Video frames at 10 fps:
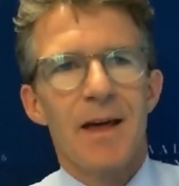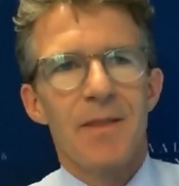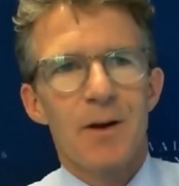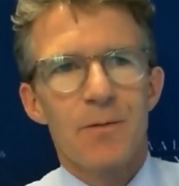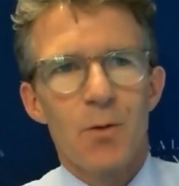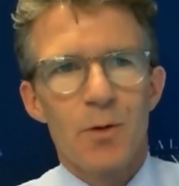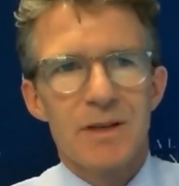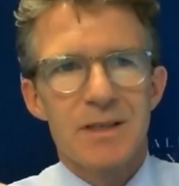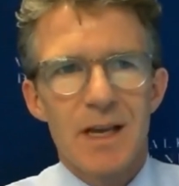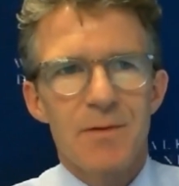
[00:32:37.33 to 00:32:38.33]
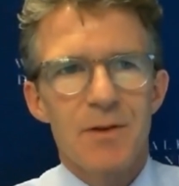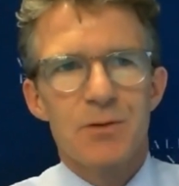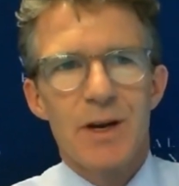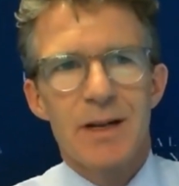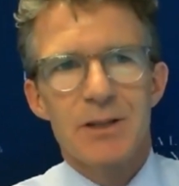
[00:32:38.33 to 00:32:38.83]
And therefore the
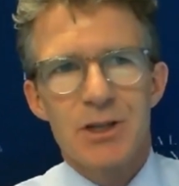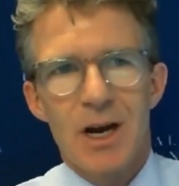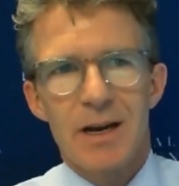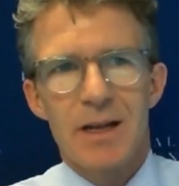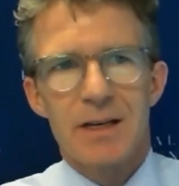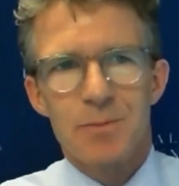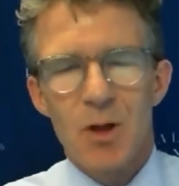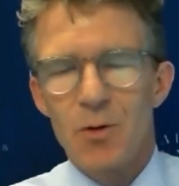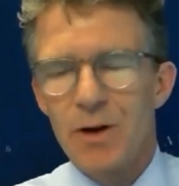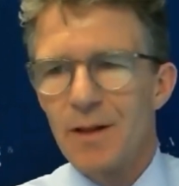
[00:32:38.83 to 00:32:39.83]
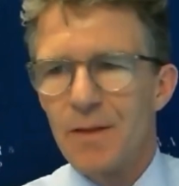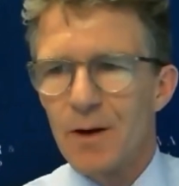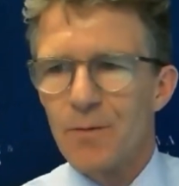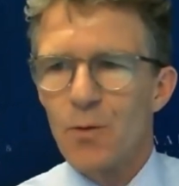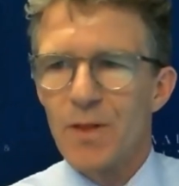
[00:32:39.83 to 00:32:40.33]
savings rate in China exploded and
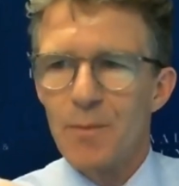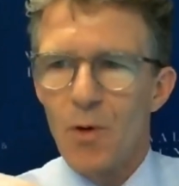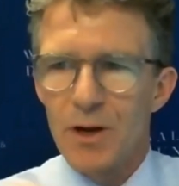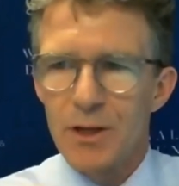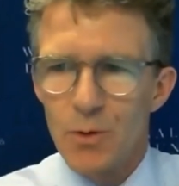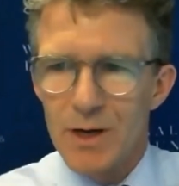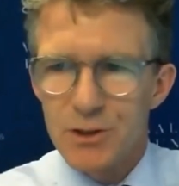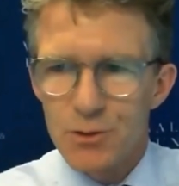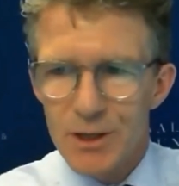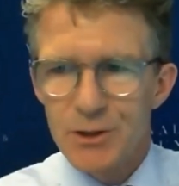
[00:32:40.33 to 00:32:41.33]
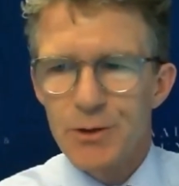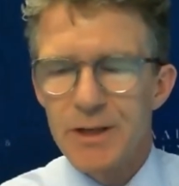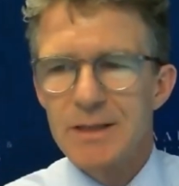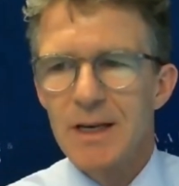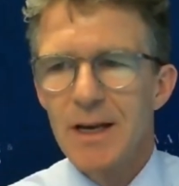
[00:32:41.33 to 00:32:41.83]
therefore they bought US
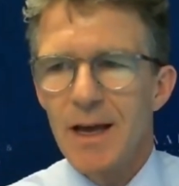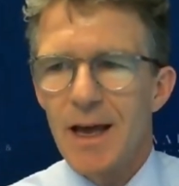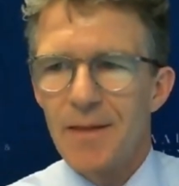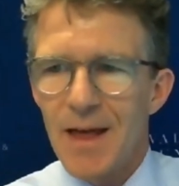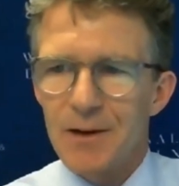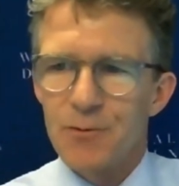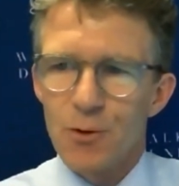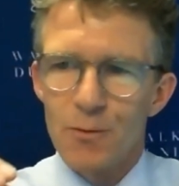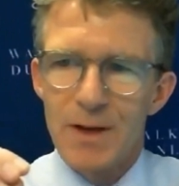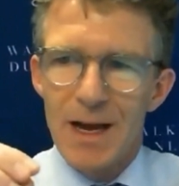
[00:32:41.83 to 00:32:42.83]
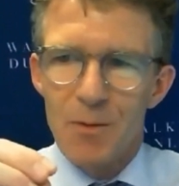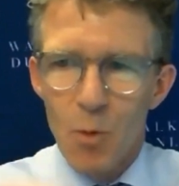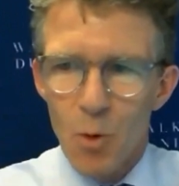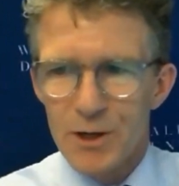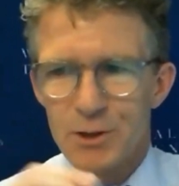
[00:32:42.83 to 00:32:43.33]
treasuries and that drove
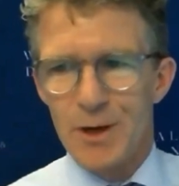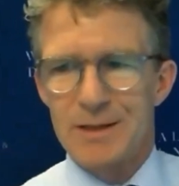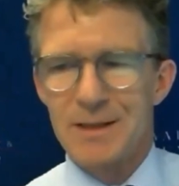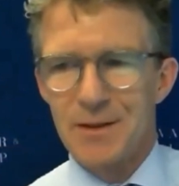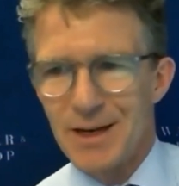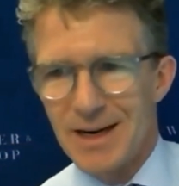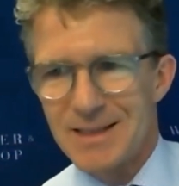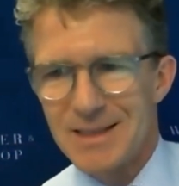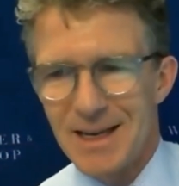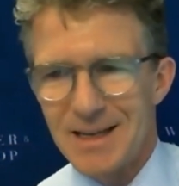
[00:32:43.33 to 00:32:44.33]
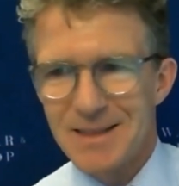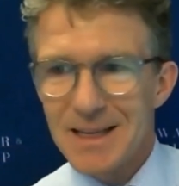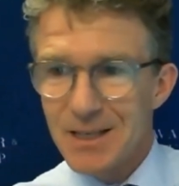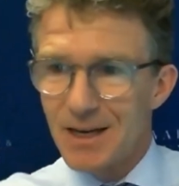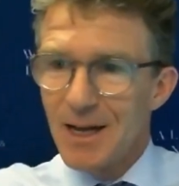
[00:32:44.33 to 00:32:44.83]
down mortgage rates in the United States.
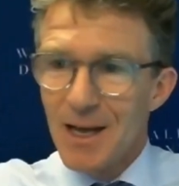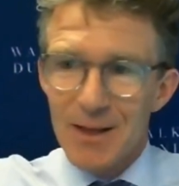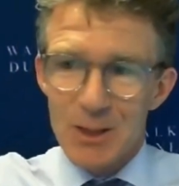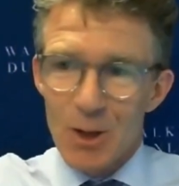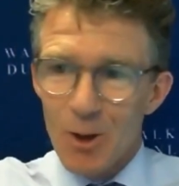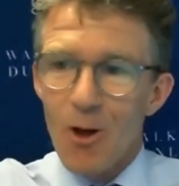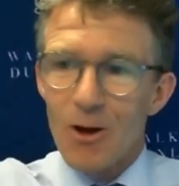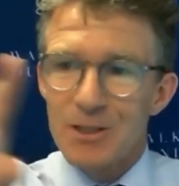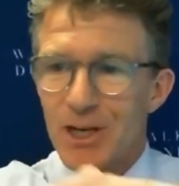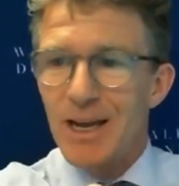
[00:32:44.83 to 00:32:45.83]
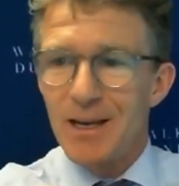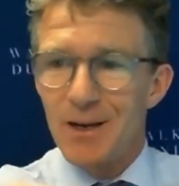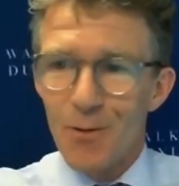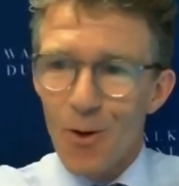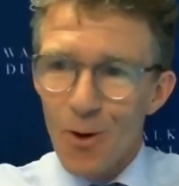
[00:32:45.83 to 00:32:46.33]
That's a, that's a long
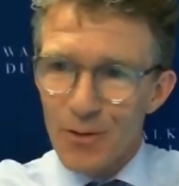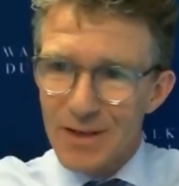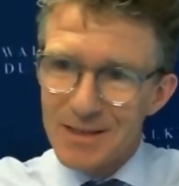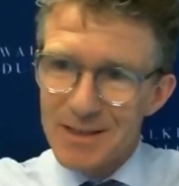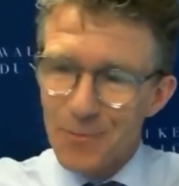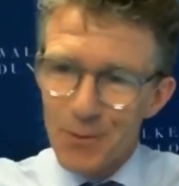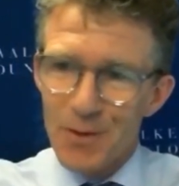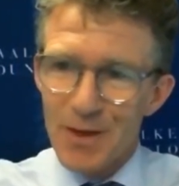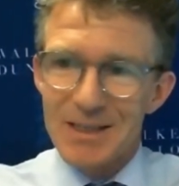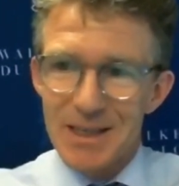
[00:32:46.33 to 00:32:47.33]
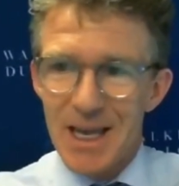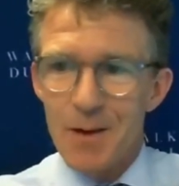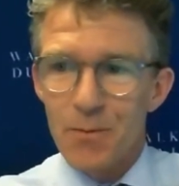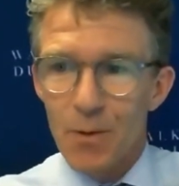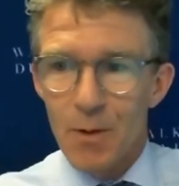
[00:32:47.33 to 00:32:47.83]
chain of all these different things that
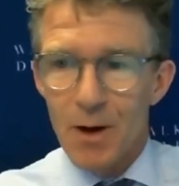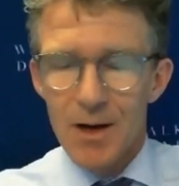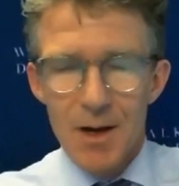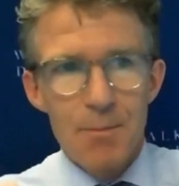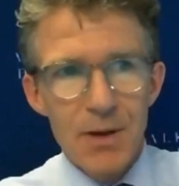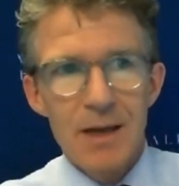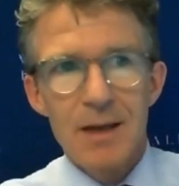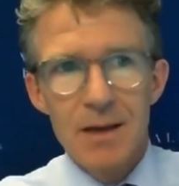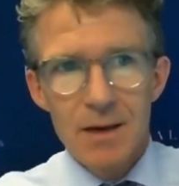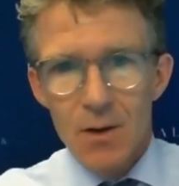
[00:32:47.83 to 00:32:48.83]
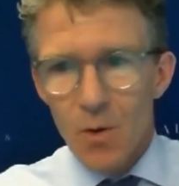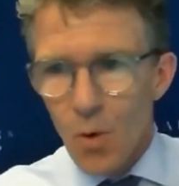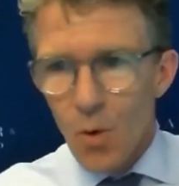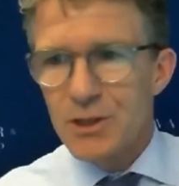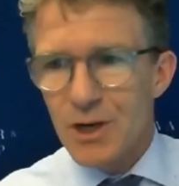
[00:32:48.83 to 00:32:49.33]
came from a big
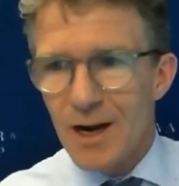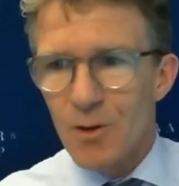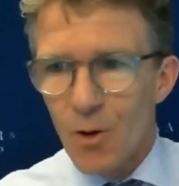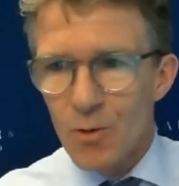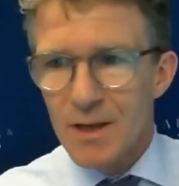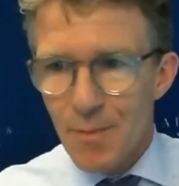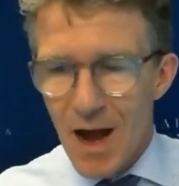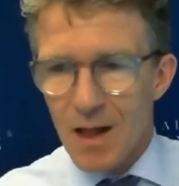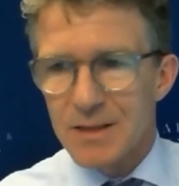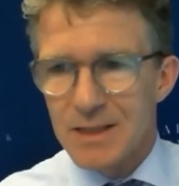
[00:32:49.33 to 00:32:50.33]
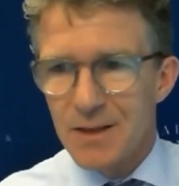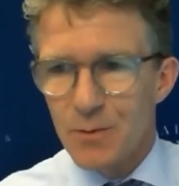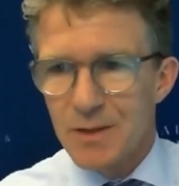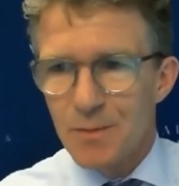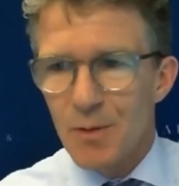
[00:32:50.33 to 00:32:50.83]
one child only policy
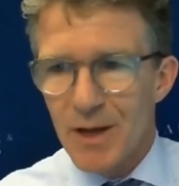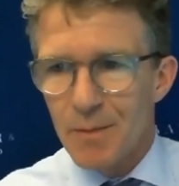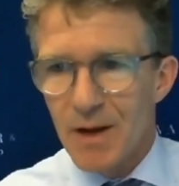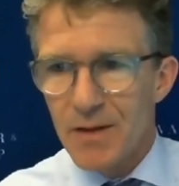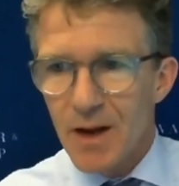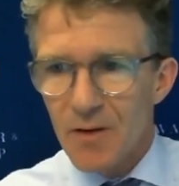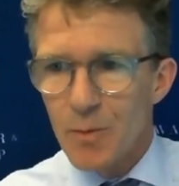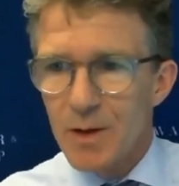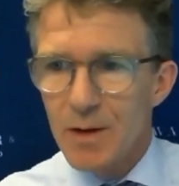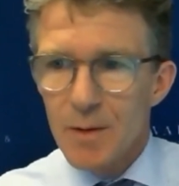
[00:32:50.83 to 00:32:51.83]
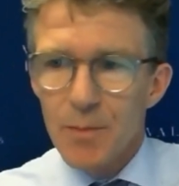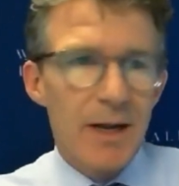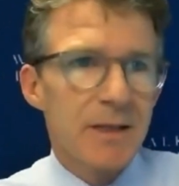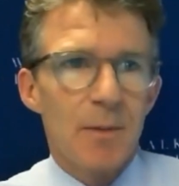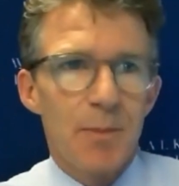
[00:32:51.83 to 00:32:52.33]
that was implemented by the government,
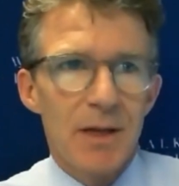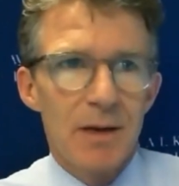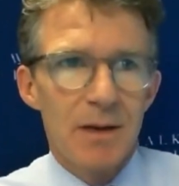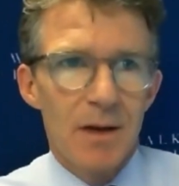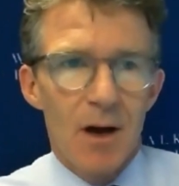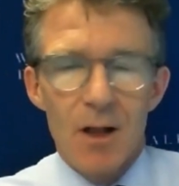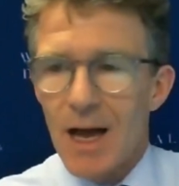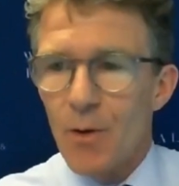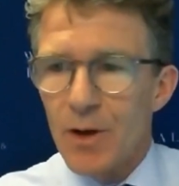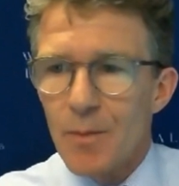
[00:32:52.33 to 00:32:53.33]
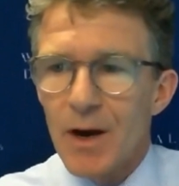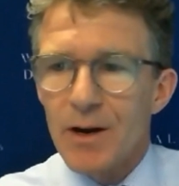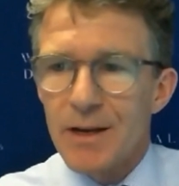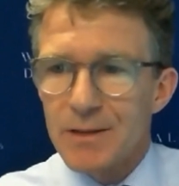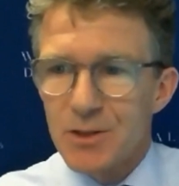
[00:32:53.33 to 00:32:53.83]
but ends up in allowing
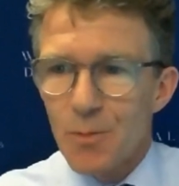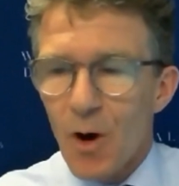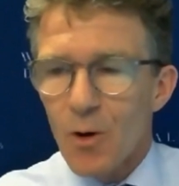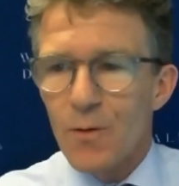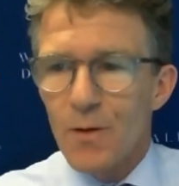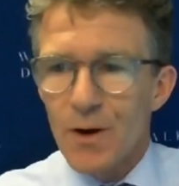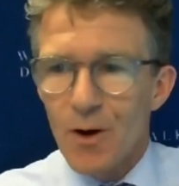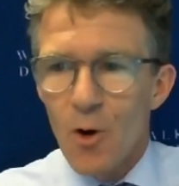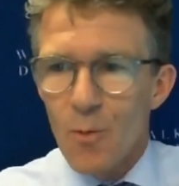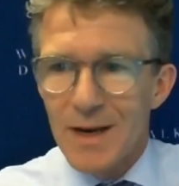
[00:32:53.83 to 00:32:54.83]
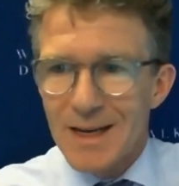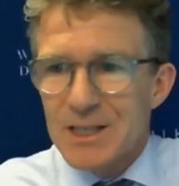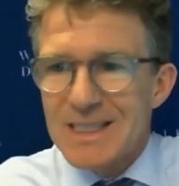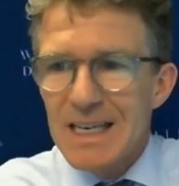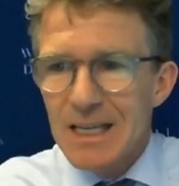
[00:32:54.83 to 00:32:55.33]
Americans to borrow for their home at
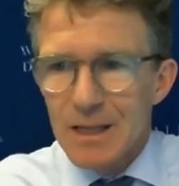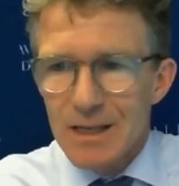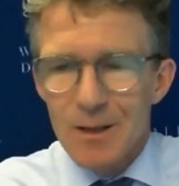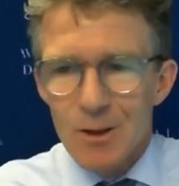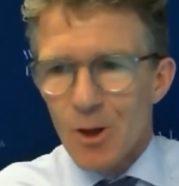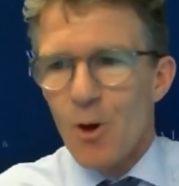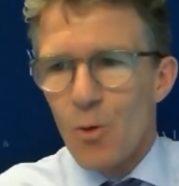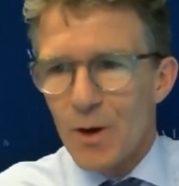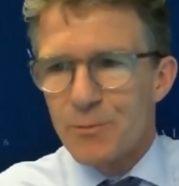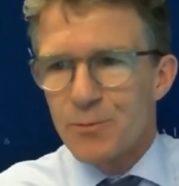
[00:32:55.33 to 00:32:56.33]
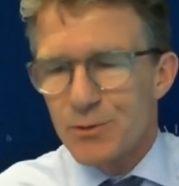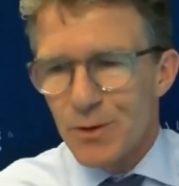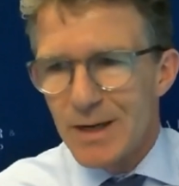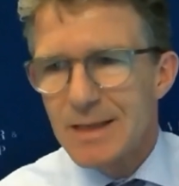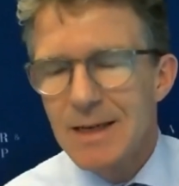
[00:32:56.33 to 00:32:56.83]
exceedingly low interest
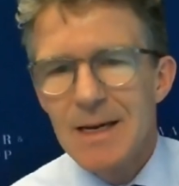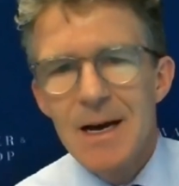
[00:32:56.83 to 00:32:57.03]
rates.